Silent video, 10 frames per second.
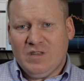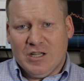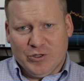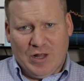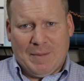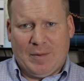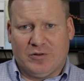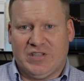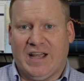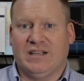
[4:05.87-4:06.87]
So a lot of people
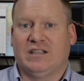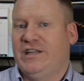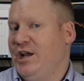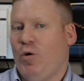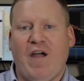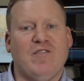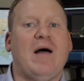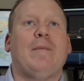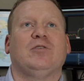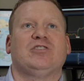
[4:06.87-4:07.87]
are saying, get away from
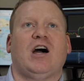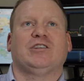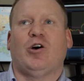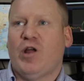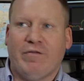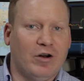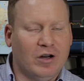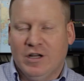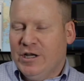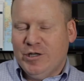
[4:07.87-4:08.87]
Apple stock. Don't
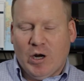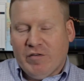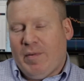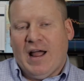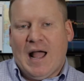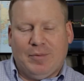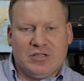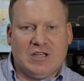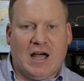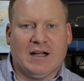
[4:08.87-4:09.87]
ever buy Apple
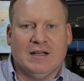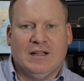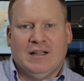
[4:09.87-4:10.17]
stock.